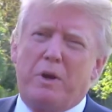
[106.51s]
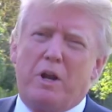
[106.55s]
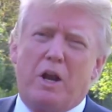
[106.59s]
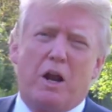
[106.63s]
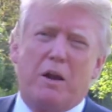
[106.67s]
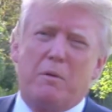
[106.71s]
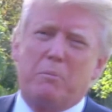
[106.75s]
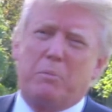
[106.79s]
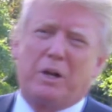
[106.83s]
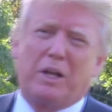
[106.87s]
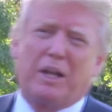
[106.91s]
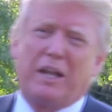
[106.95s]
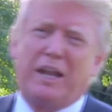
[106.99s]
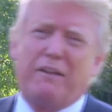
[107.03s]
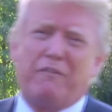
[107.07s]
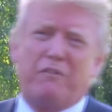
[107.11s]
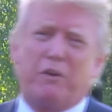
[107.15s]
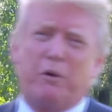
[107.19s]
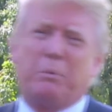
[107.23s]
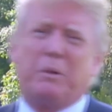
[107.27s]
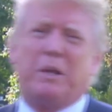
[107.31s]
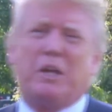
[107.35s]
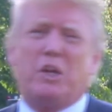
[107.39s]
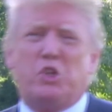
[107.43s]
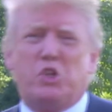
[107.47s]
been
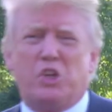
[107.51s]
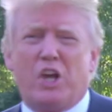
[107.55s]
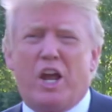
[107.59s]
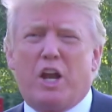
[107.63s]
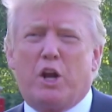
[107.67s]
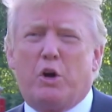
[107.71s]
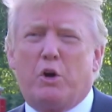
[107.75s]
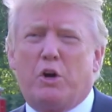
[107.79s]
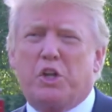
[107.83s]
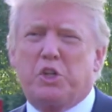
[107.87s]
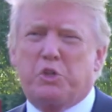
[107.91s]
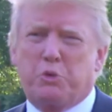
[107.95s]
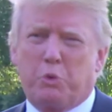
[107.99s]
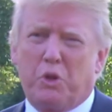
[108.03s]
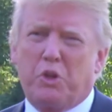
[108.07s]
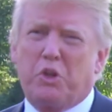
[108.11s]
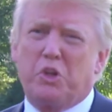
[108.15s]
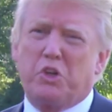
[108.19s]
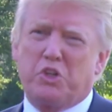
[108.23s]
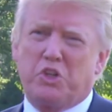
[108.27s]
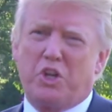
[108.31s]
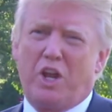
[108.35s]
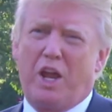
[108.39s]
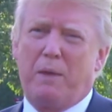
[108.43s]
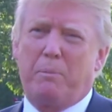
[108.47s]
unbelievably generous with
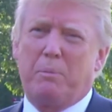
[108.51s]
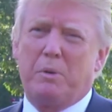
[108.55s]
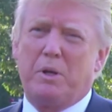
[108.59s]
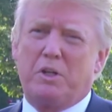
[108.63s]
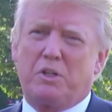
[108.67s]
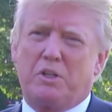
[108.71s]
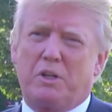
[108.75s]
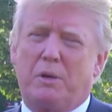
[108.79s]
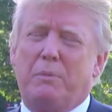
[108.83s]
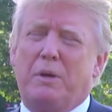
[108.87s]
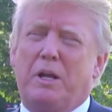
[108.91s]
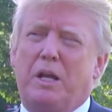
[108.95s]
his statements.